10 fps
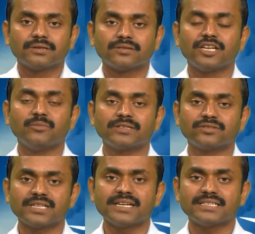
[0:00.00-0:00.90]
the human
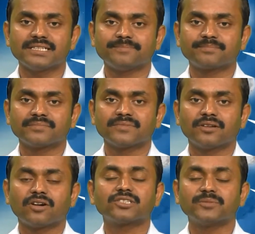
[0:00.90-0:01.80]
society
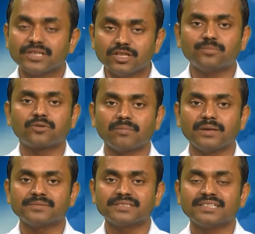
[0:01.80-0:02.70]
or some of the new
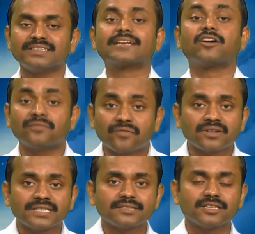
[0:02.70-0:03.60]
problems that
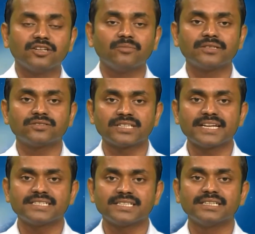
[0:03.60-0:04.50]
confronted the human
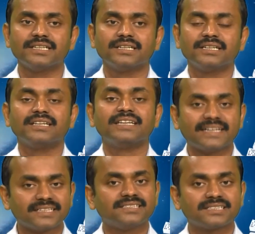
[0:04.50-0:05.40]
society in
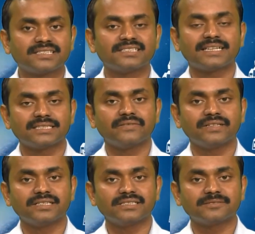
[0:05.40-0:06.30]
1960s and
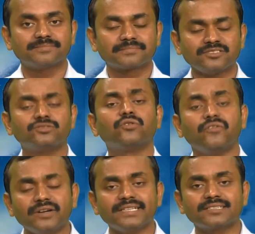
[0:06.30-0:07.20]
70s. So we
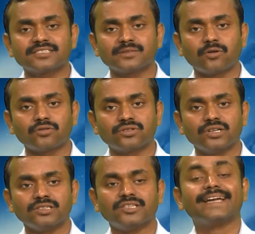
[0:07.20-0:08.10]
will discuss about
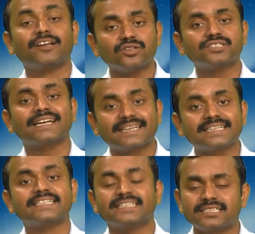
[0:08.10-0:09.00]
the ecological
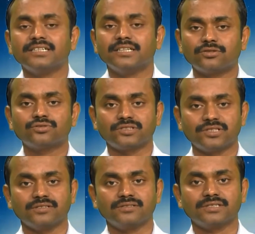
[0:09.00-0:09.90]
critique to
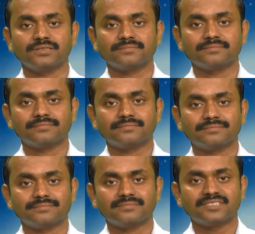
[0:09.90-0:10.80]
sociology.
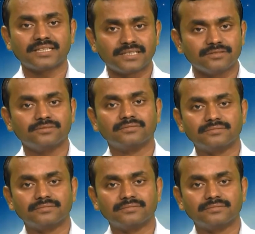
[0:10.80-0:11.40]
Thank you.